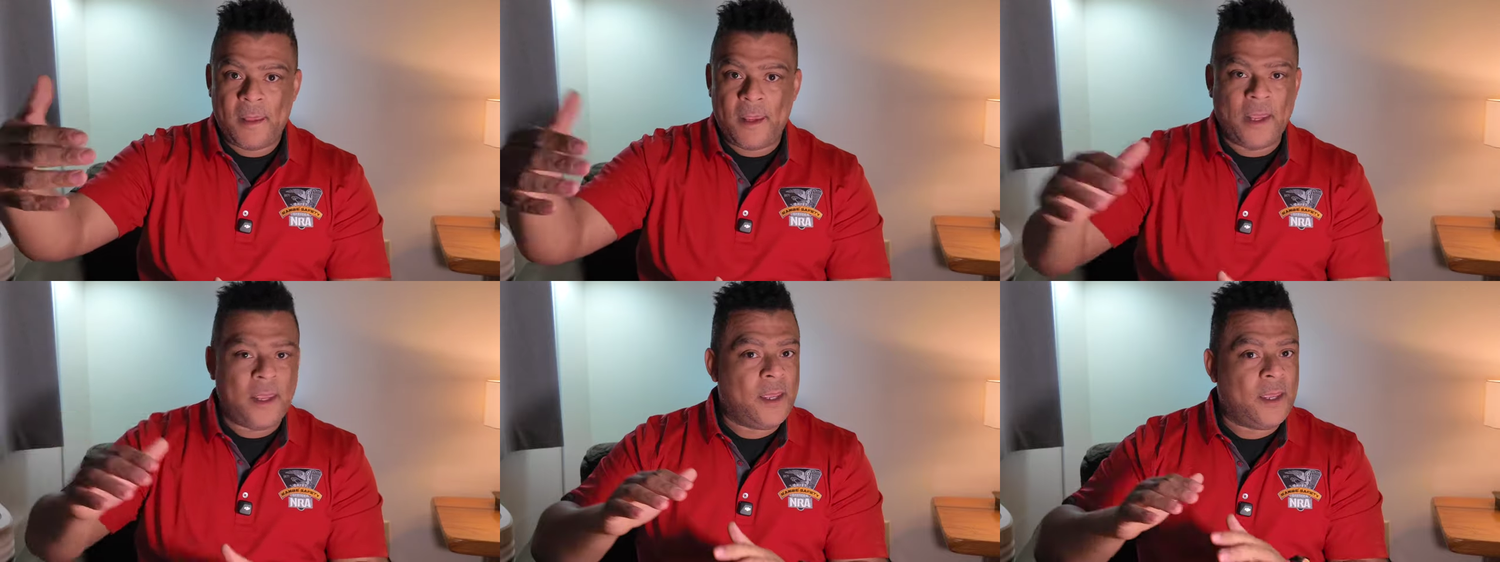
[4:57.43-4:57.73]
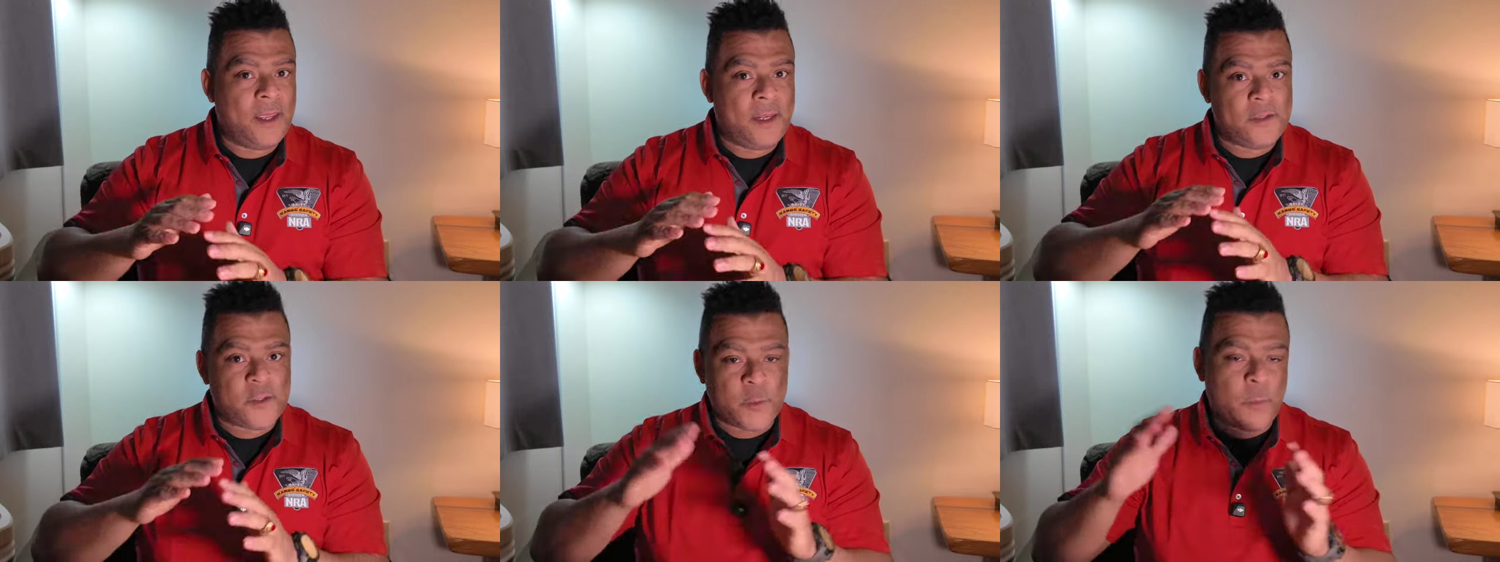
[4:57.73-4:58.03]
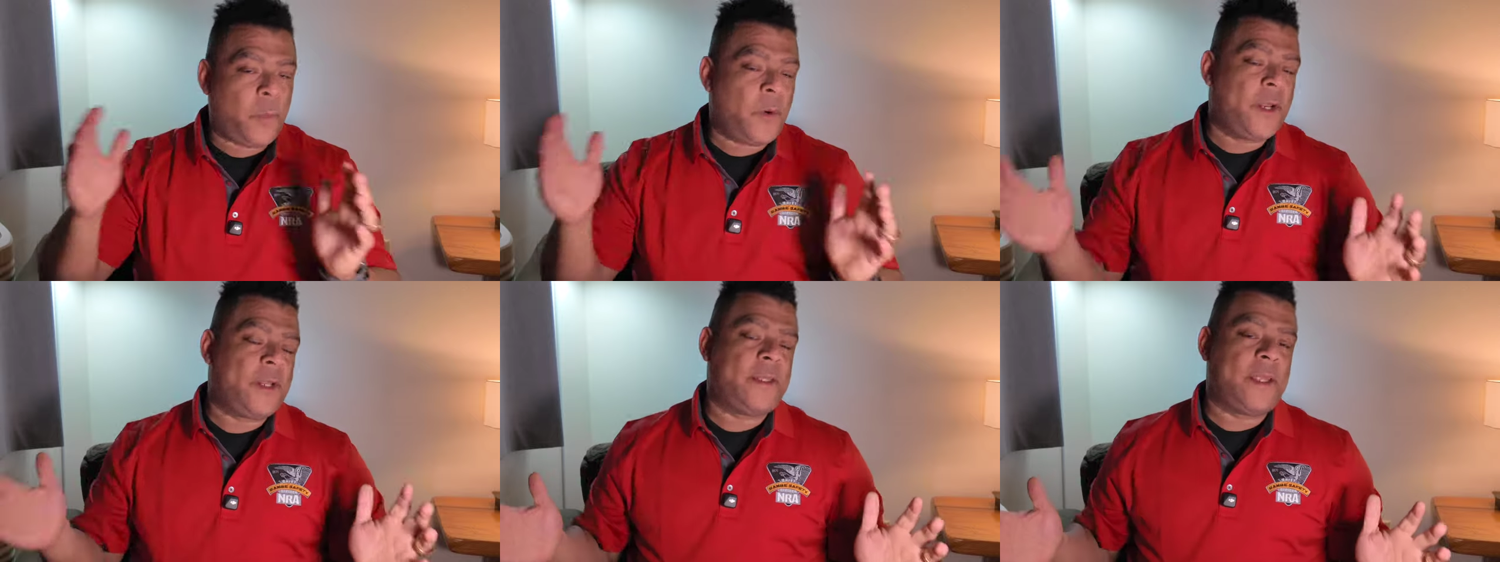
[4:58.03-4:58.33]
And to
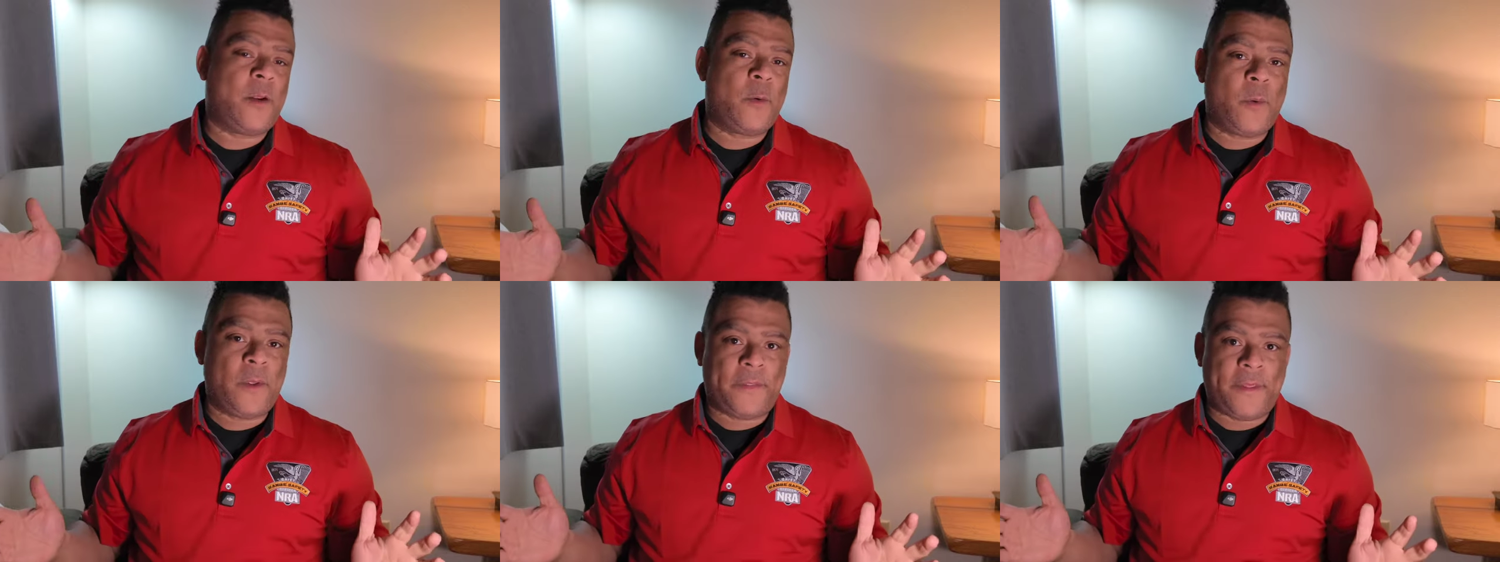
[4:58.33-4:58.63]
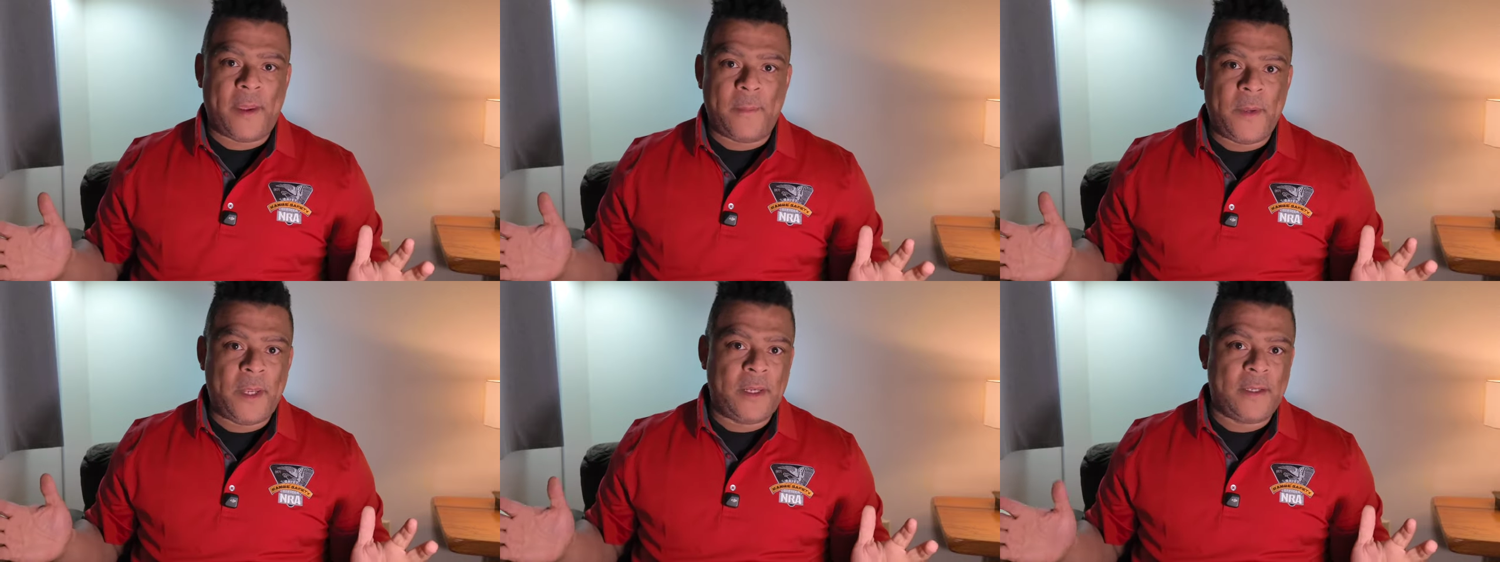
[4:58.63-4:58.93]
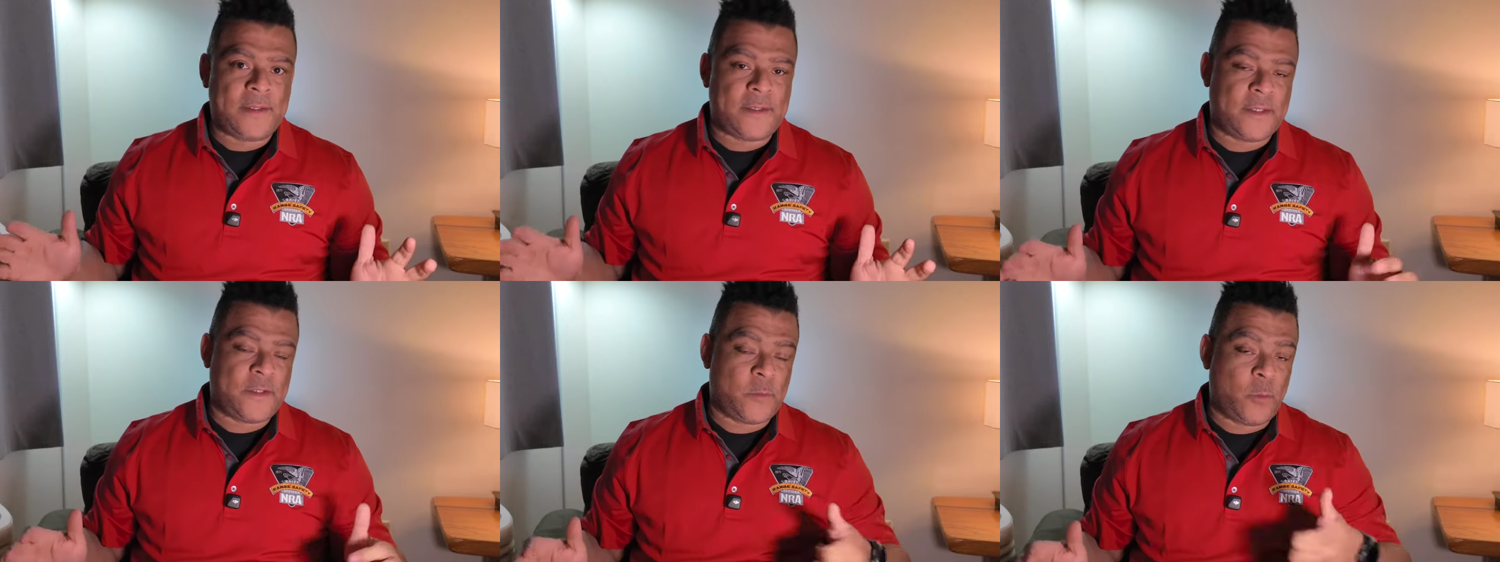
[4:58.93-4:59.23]
break down what that
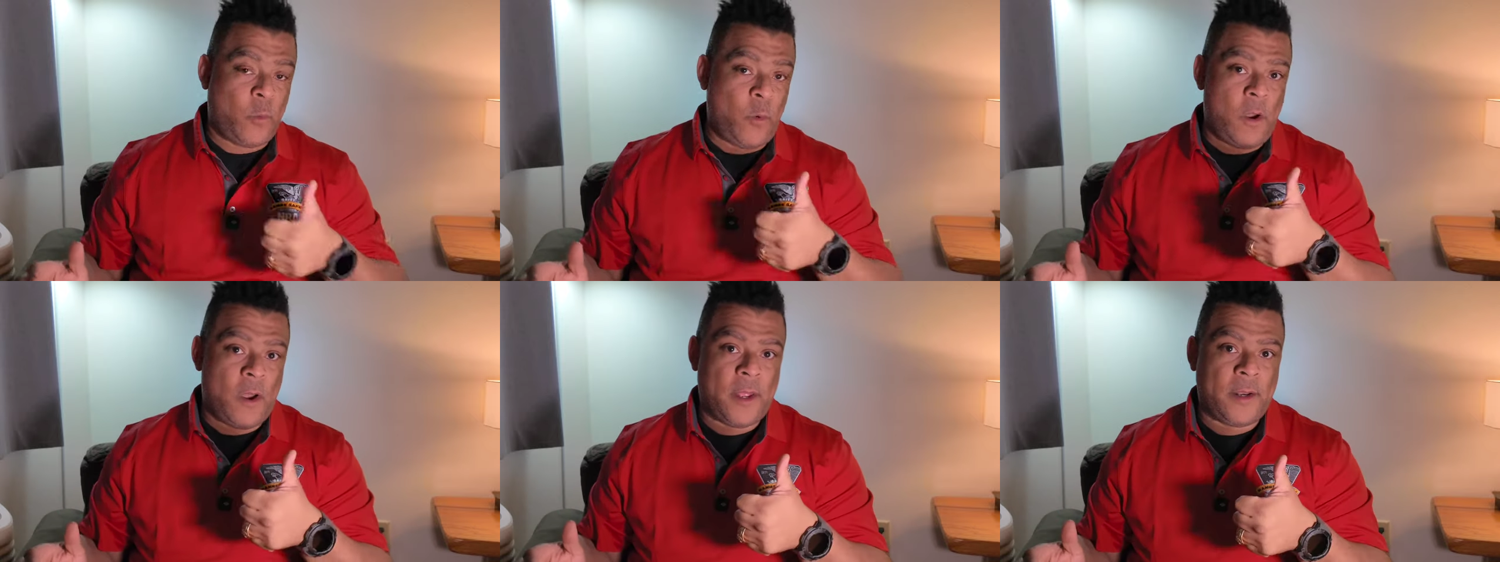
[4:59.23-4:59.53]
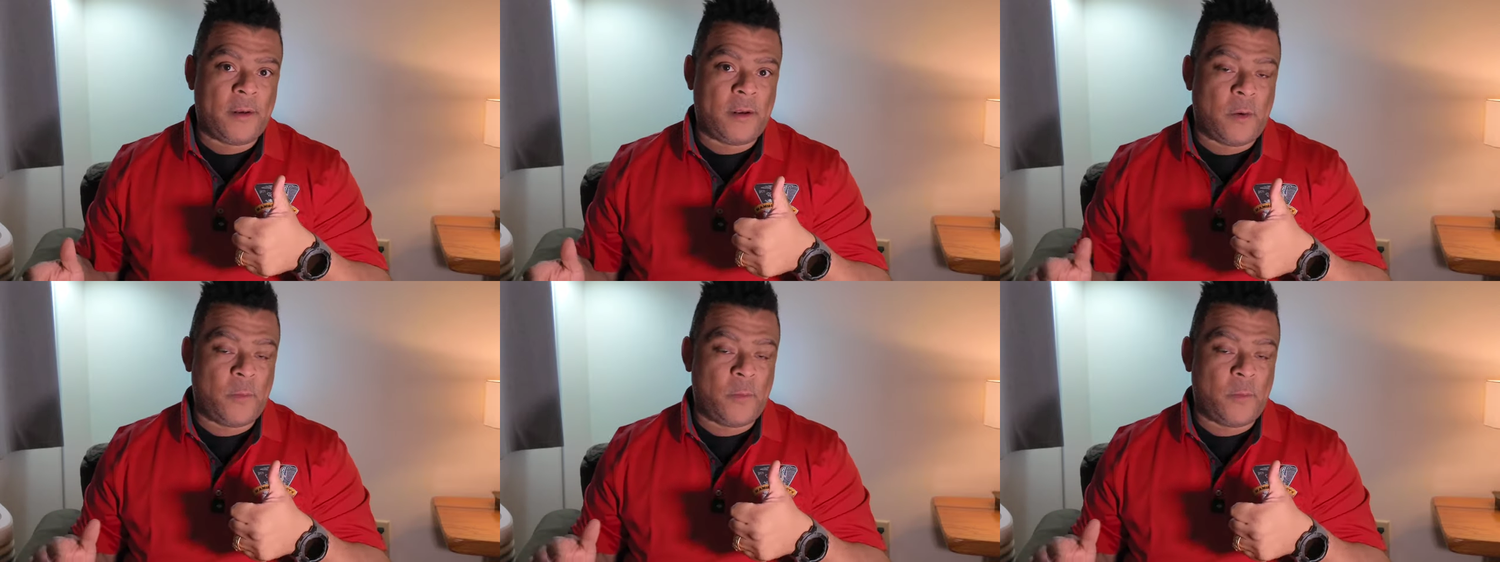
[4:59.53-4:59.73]
means is, 1,